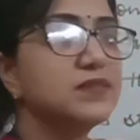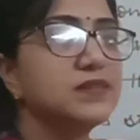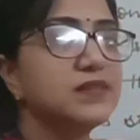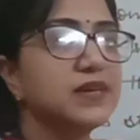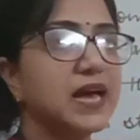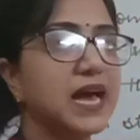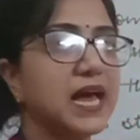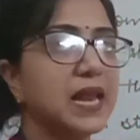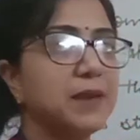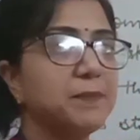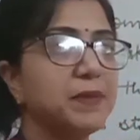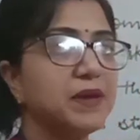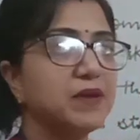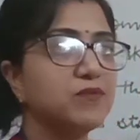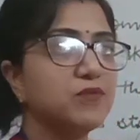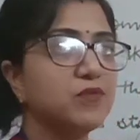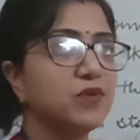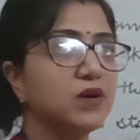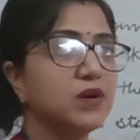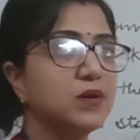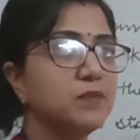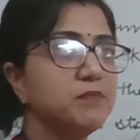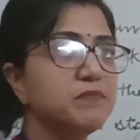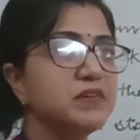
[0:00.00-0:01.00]
Helping
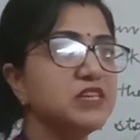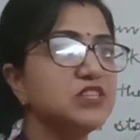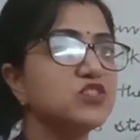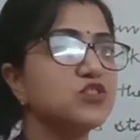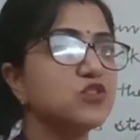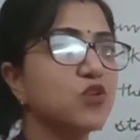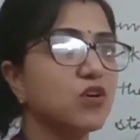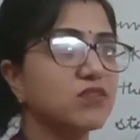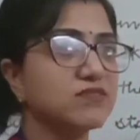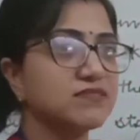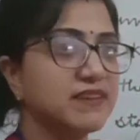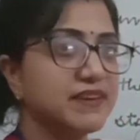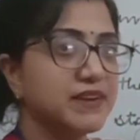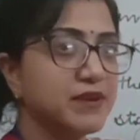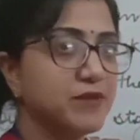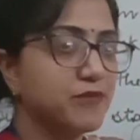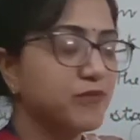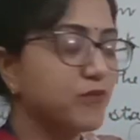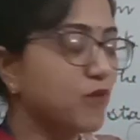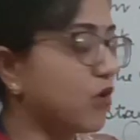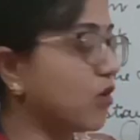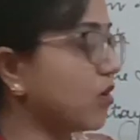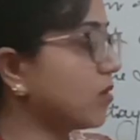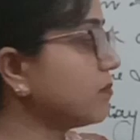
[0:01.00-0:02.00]
verb means auxiliary
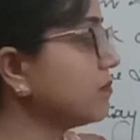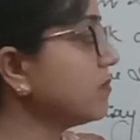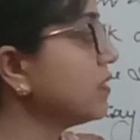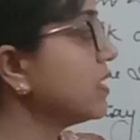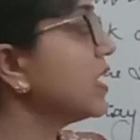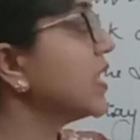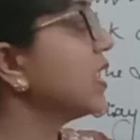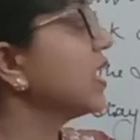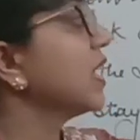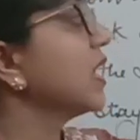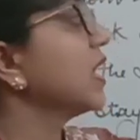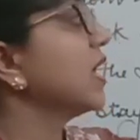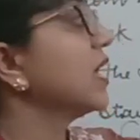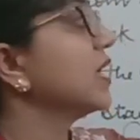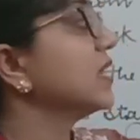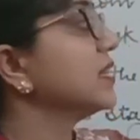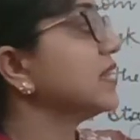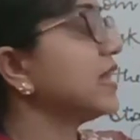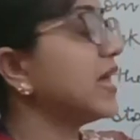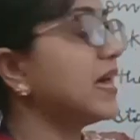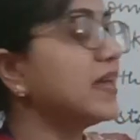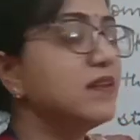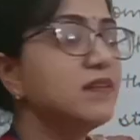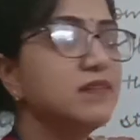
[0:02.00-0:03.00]
form,
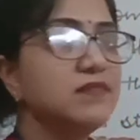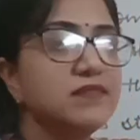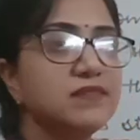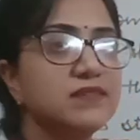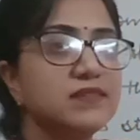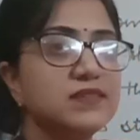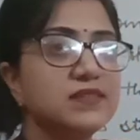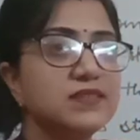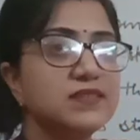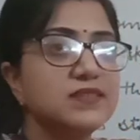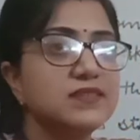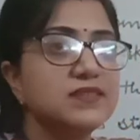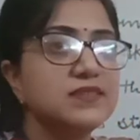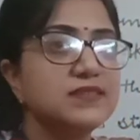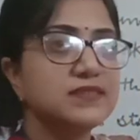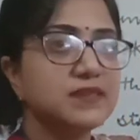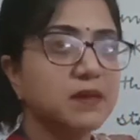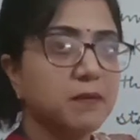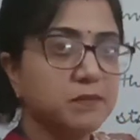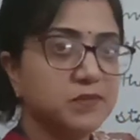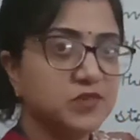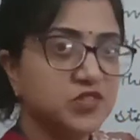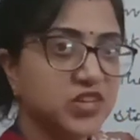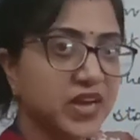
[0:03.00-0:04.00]
then
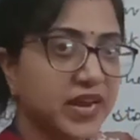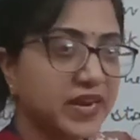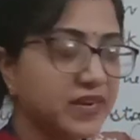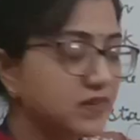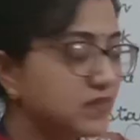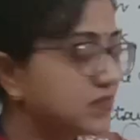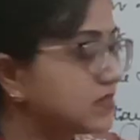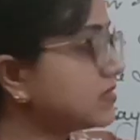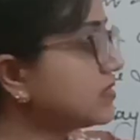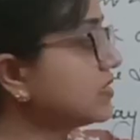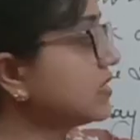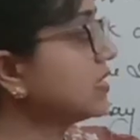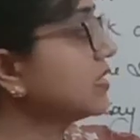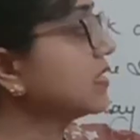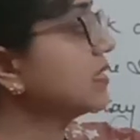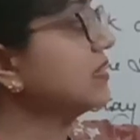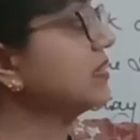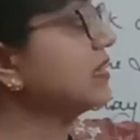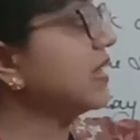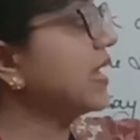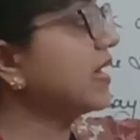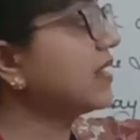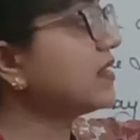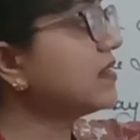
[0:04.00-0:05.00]
subject,
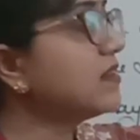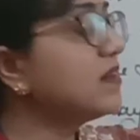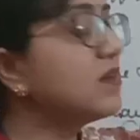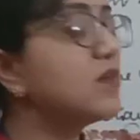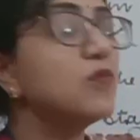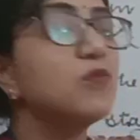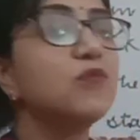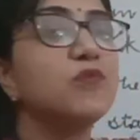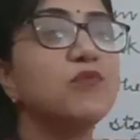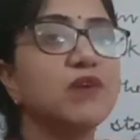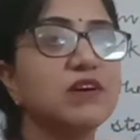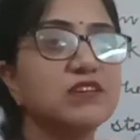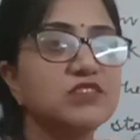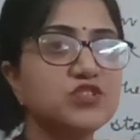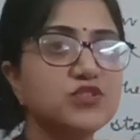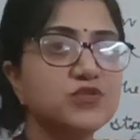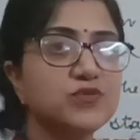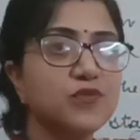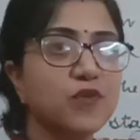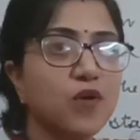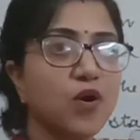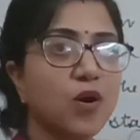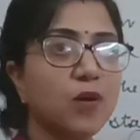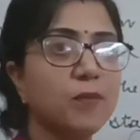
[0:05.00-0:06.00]
then first
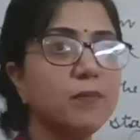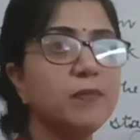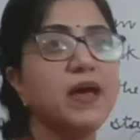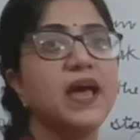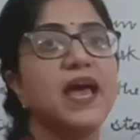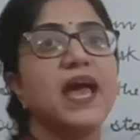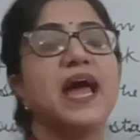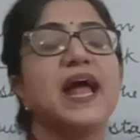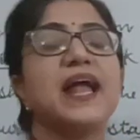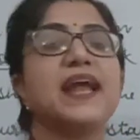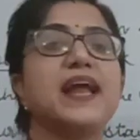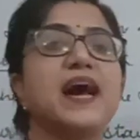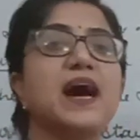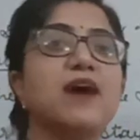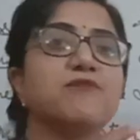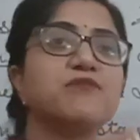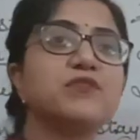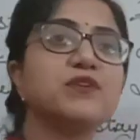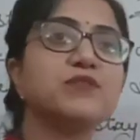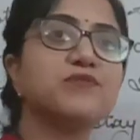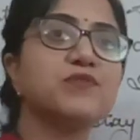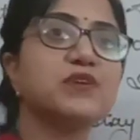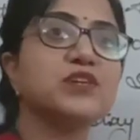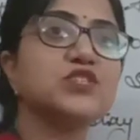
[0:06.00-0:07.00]
form, and
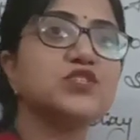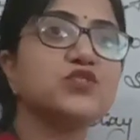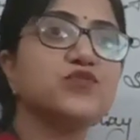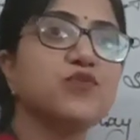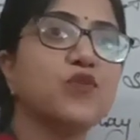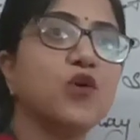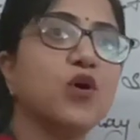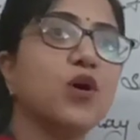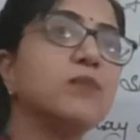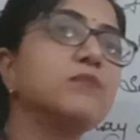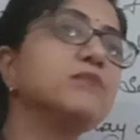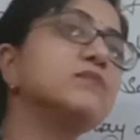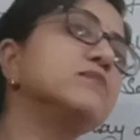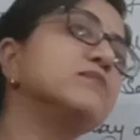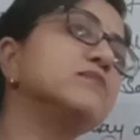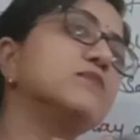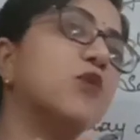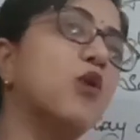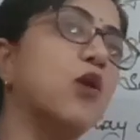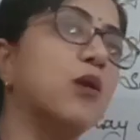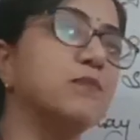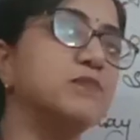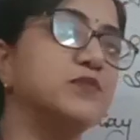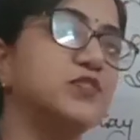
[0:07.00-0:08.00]
after first form,
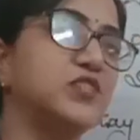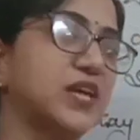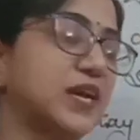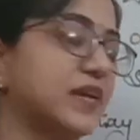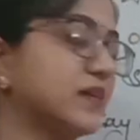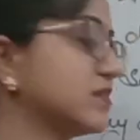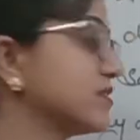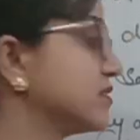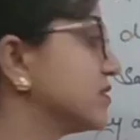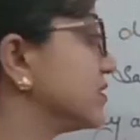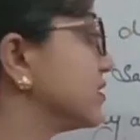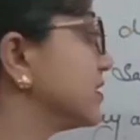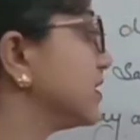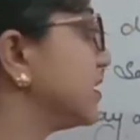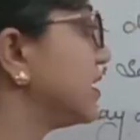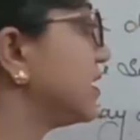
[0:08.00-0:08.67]
object.